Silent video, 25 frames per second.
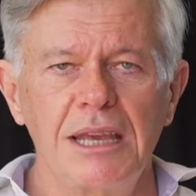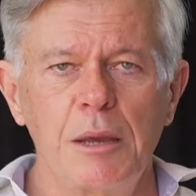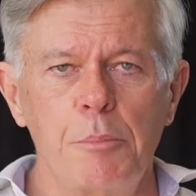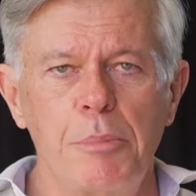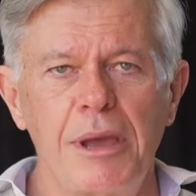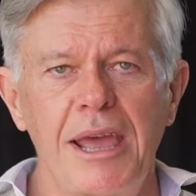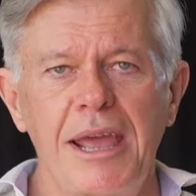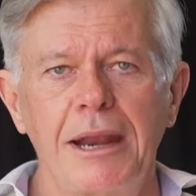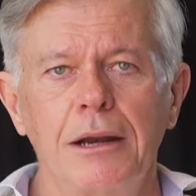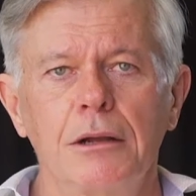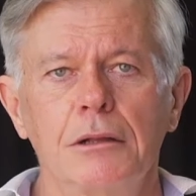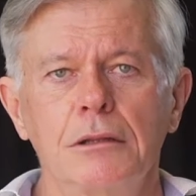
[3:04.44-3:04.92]
a
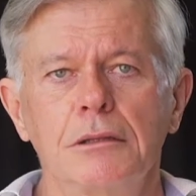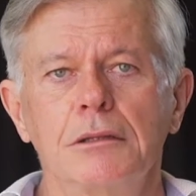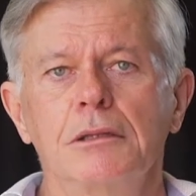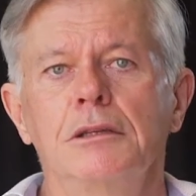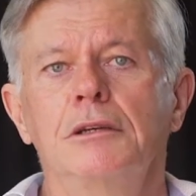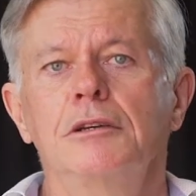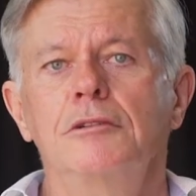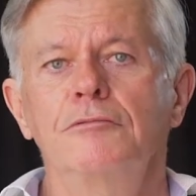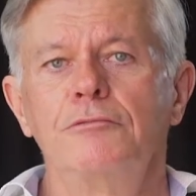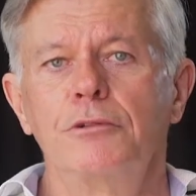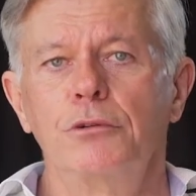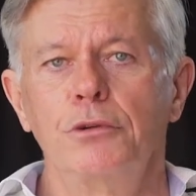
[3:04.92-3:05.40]

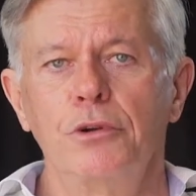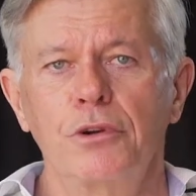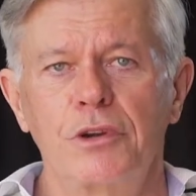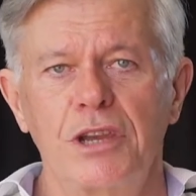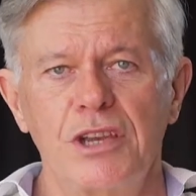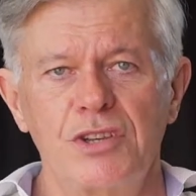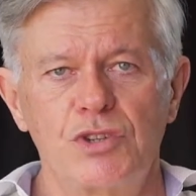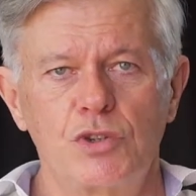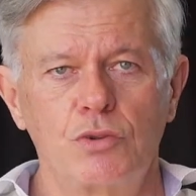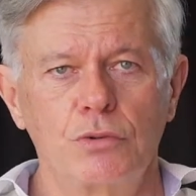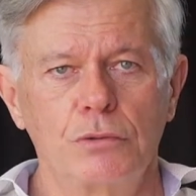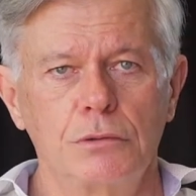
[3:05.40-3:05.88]
panel for an
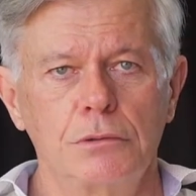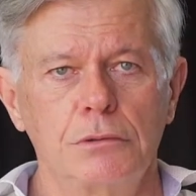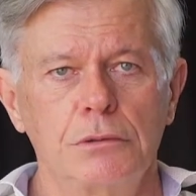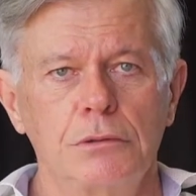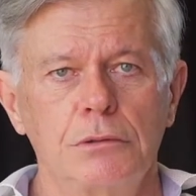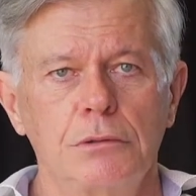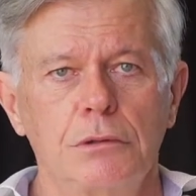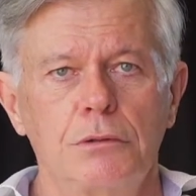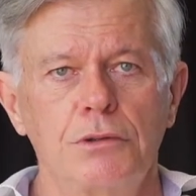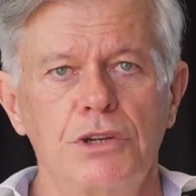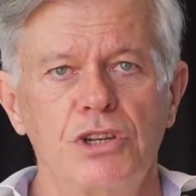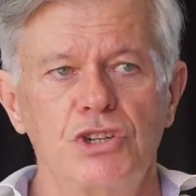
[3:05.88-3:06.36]
orchestral
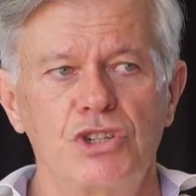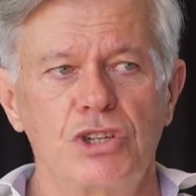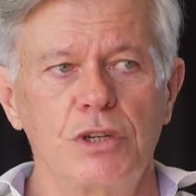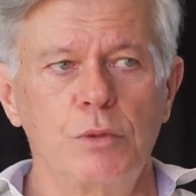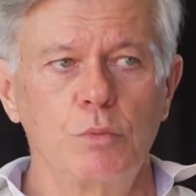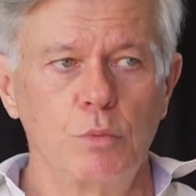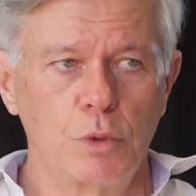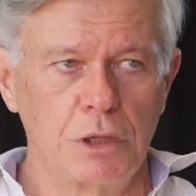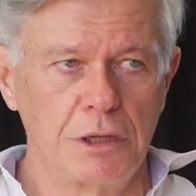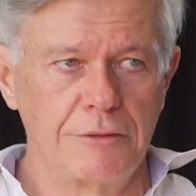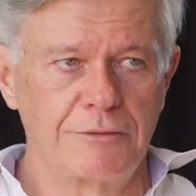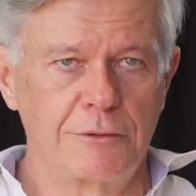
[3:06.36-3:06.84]

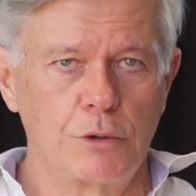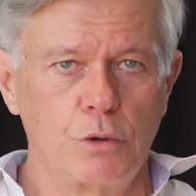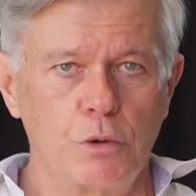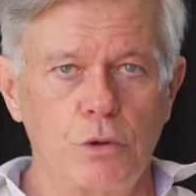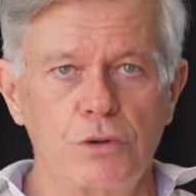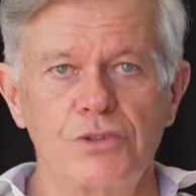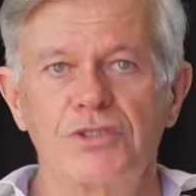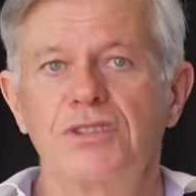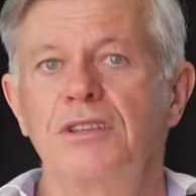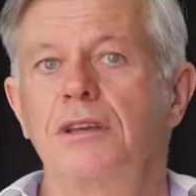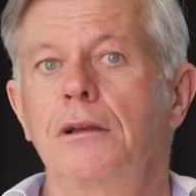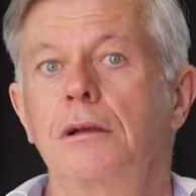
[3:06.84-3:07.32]
audition will of
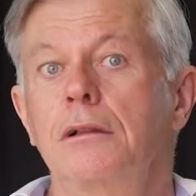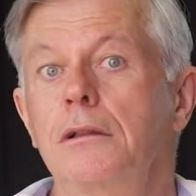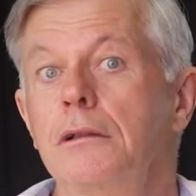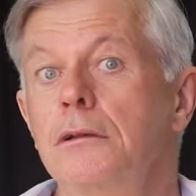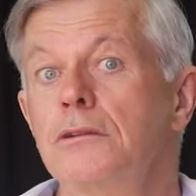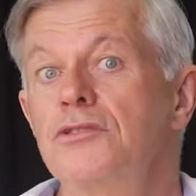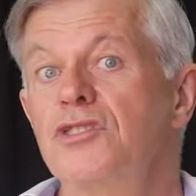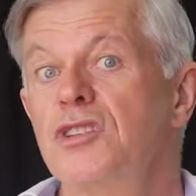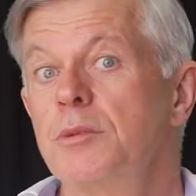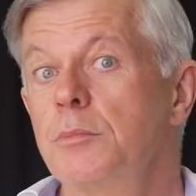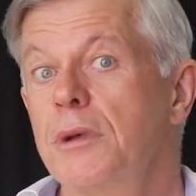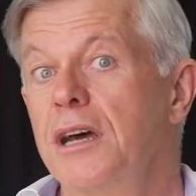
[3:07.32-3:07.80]
course
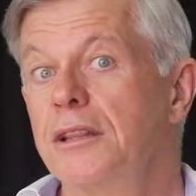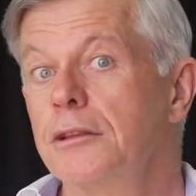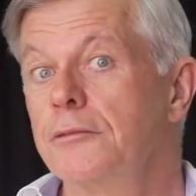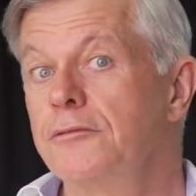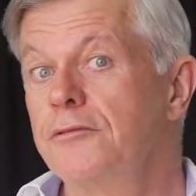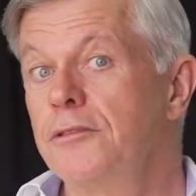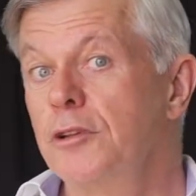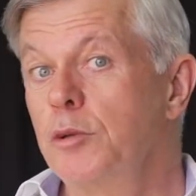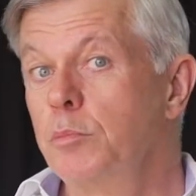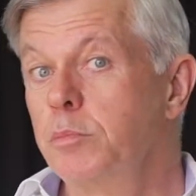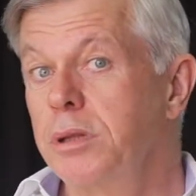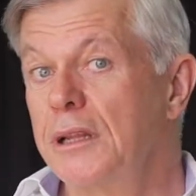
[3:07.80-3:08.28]
include some other
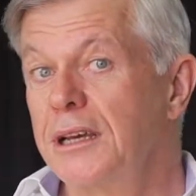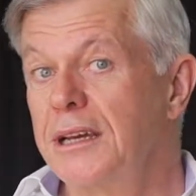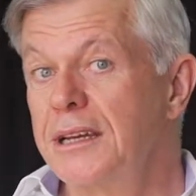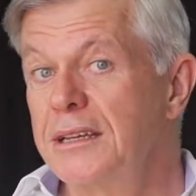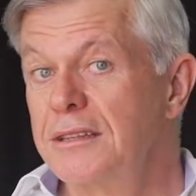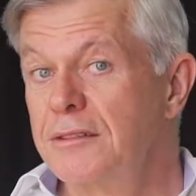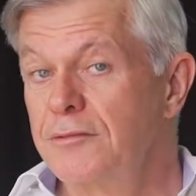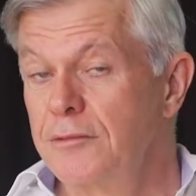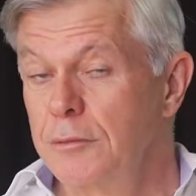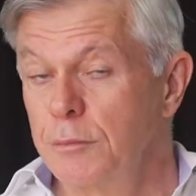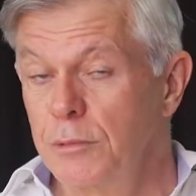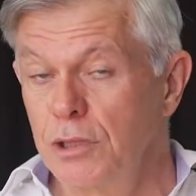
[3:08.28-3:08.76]
flute
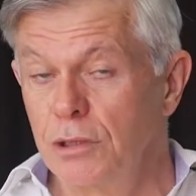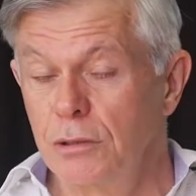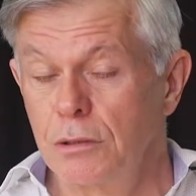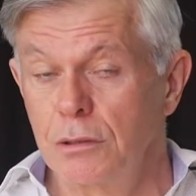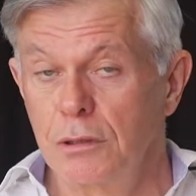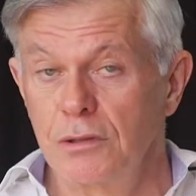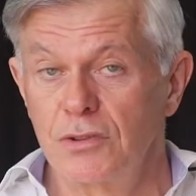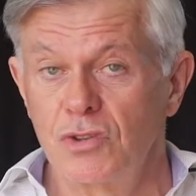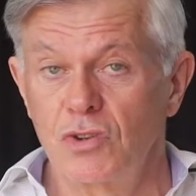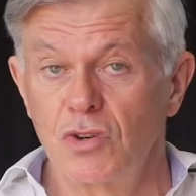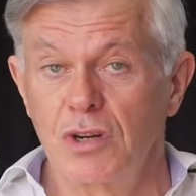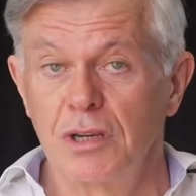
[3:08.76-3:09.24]
players from the
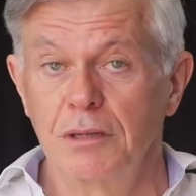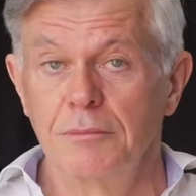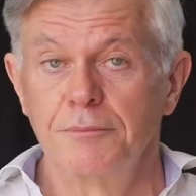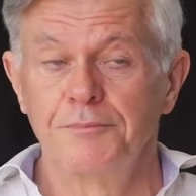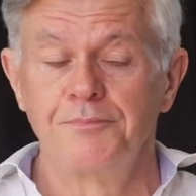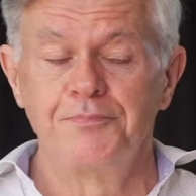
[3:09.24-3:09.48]
orchestra,